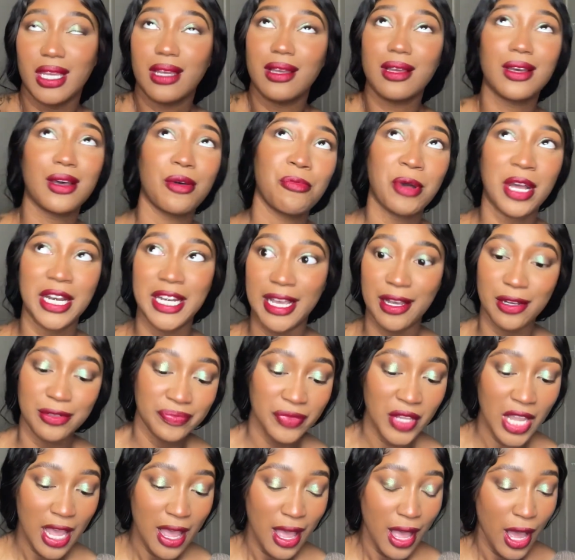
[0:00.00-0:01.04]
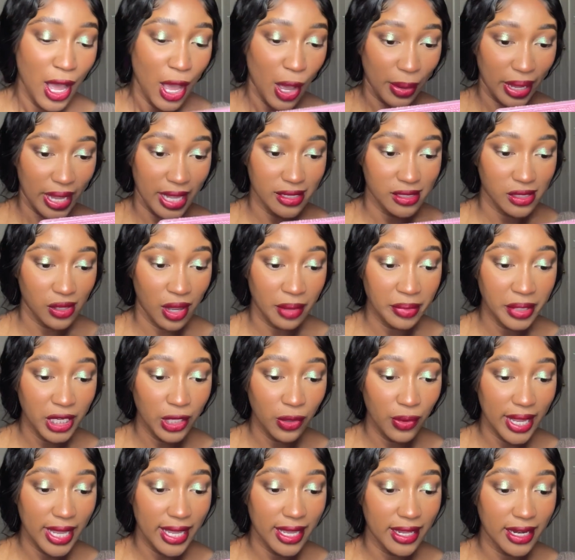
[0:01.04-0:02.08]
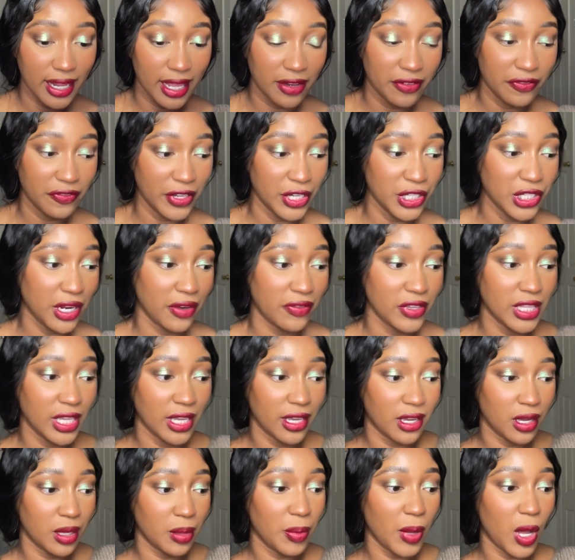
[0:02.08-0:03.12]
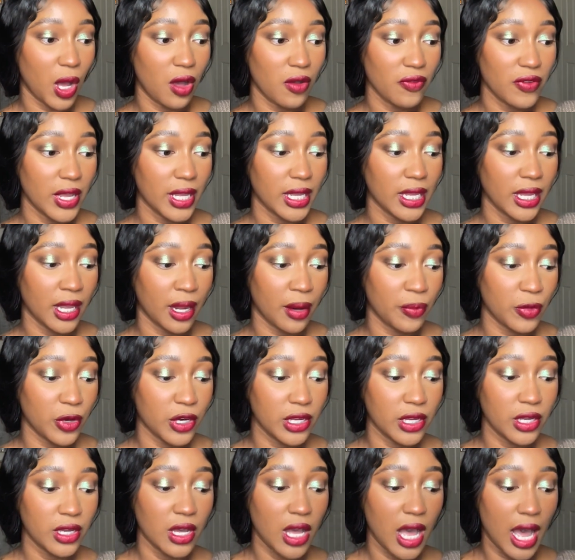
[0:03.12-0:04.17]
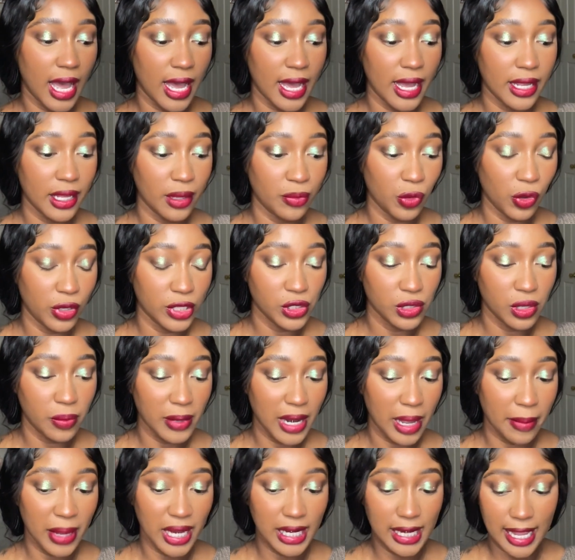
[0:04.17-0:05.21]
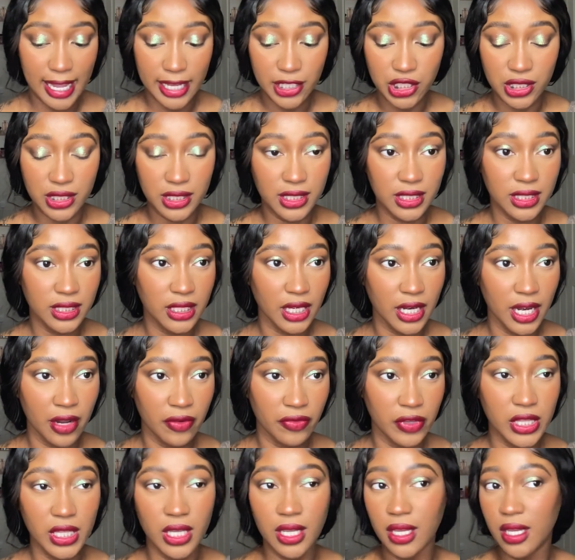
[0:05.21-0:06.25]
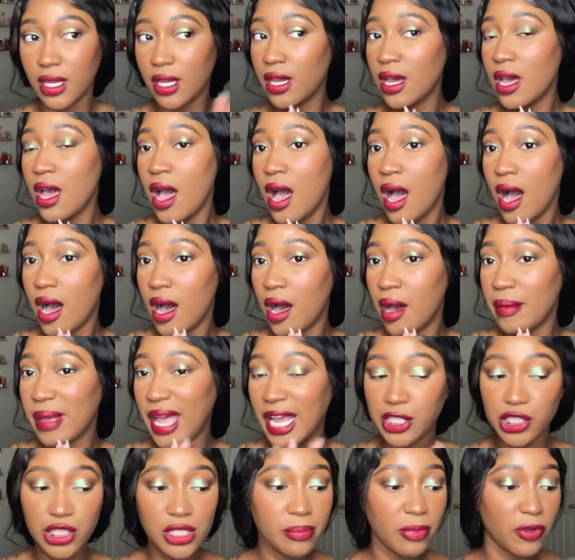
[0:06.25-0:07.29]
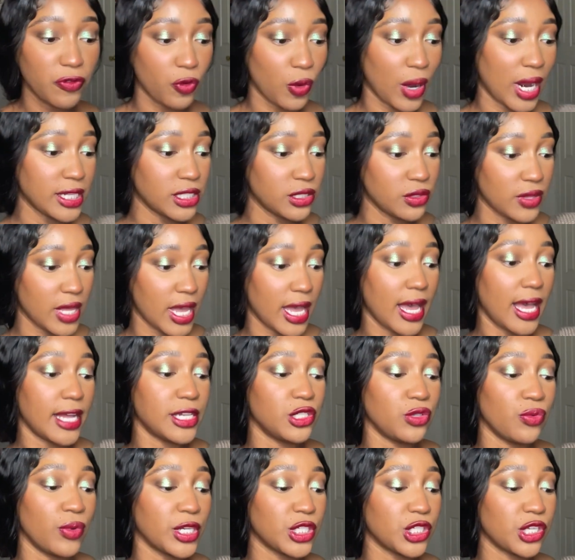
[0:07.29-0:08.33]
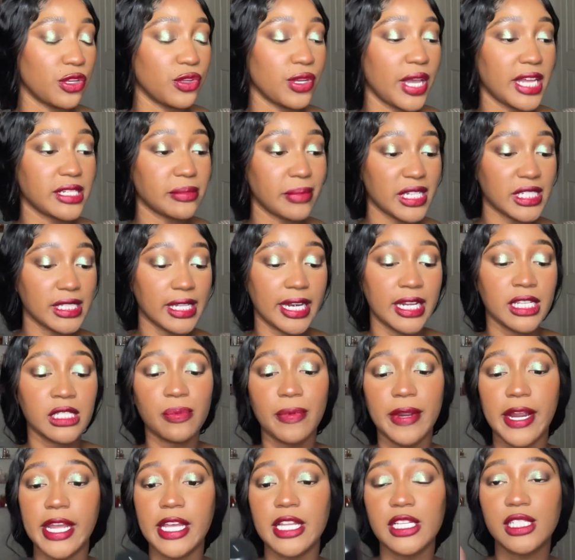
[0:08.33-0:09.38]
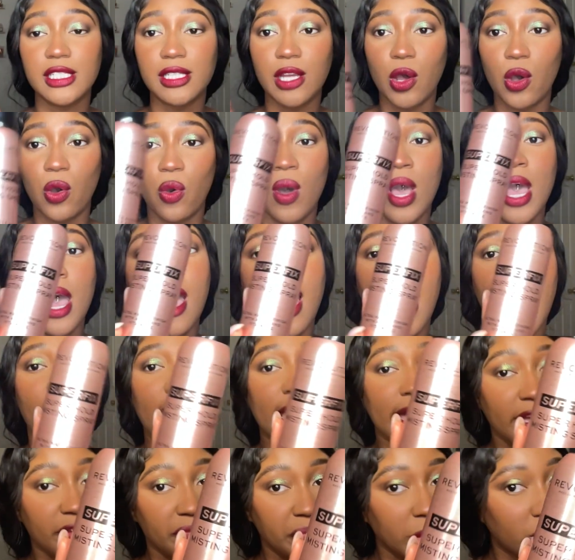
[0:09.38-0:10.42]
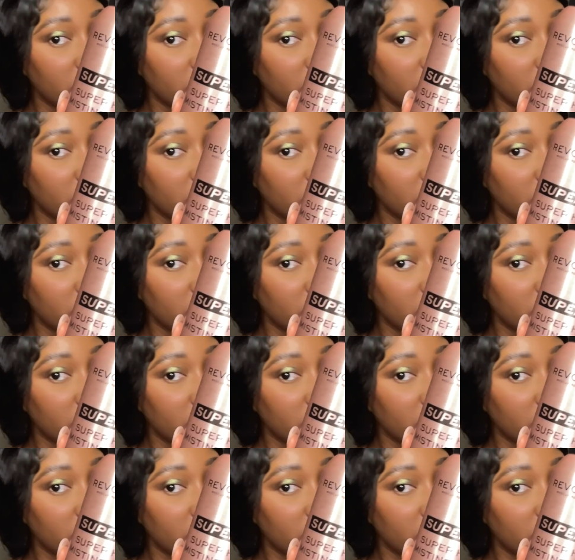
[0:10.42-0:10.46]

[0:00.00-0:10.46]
come on now? Okay, so I'm gonna go ahead and finish everything up off camera. I am going to apply my lashes and everything. Actually, before I do that, I do want to show you guys my setting spray. So I have been